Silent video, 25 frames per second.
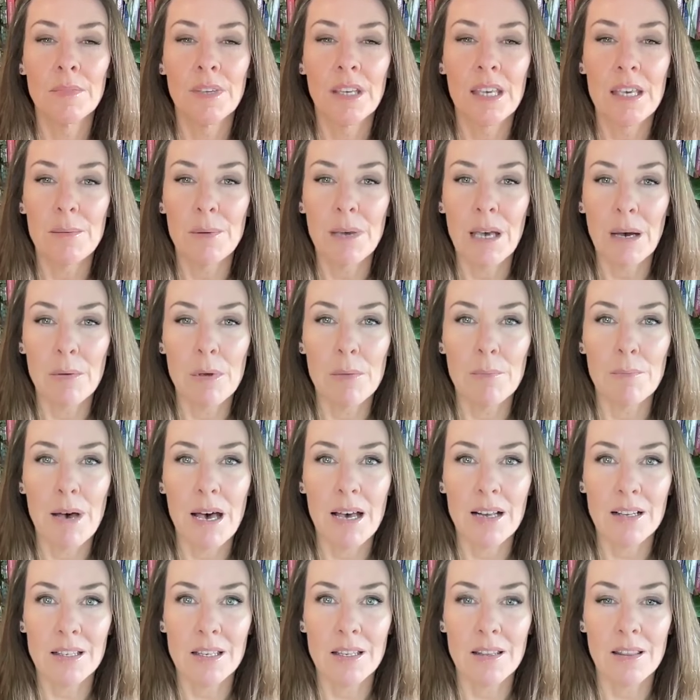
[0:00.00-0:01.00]
keep coming
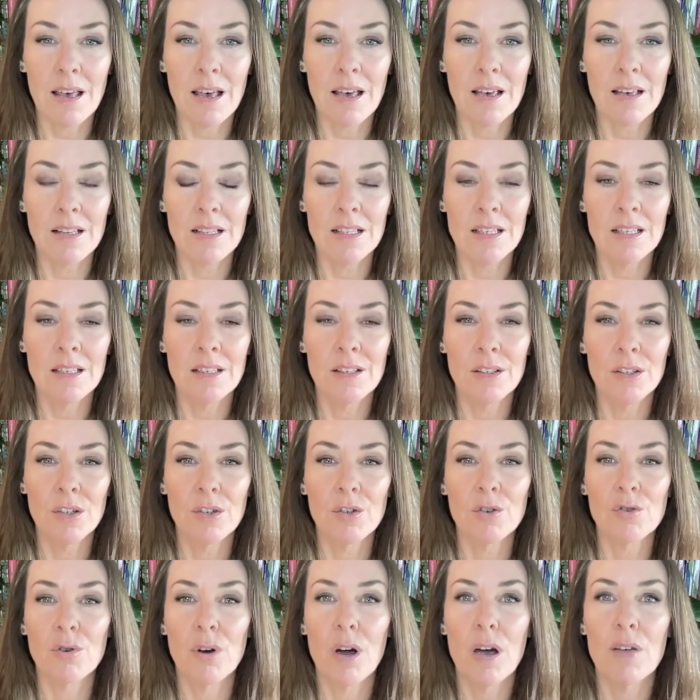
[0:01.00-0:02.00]
back to that,
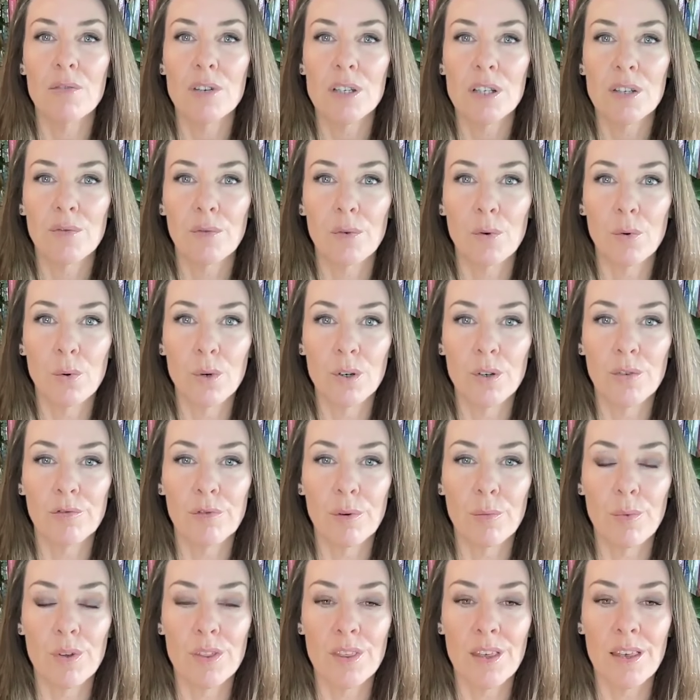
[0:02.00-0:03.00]
to drive us forward
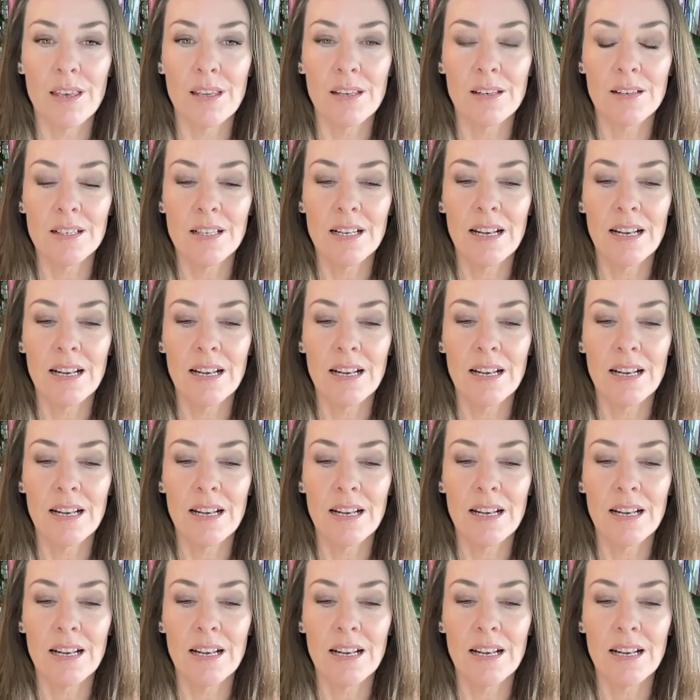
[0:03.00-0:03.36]
from within,